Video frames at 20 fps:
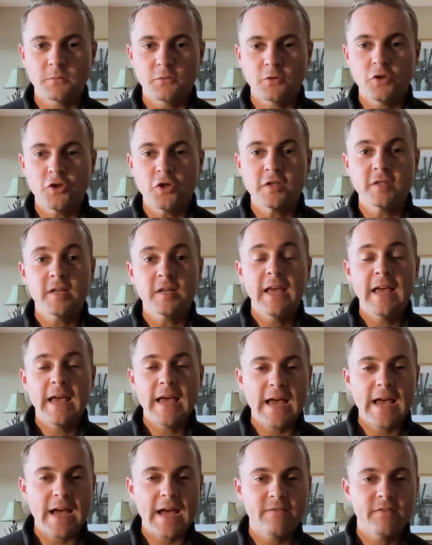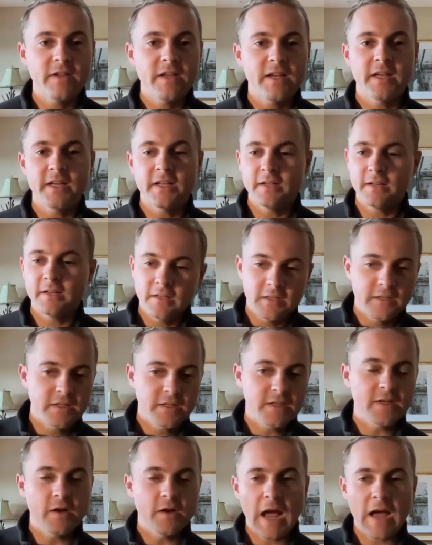So just having it,
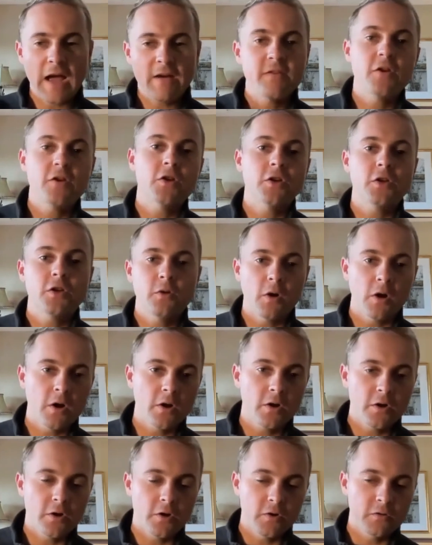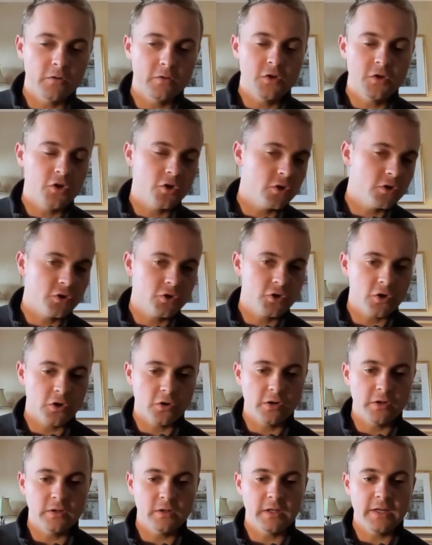having your QR code to your
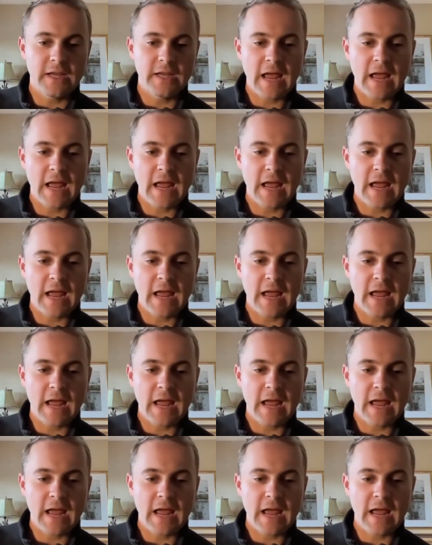InsurGrid link,